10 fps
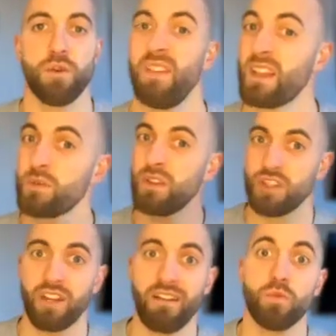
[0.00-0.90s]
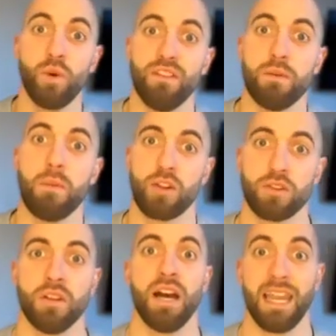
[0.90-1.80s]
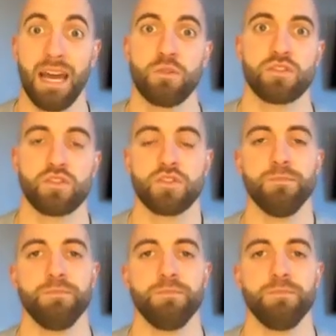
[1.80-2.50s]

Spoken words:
and that's what the Sharon Weaver model allows us.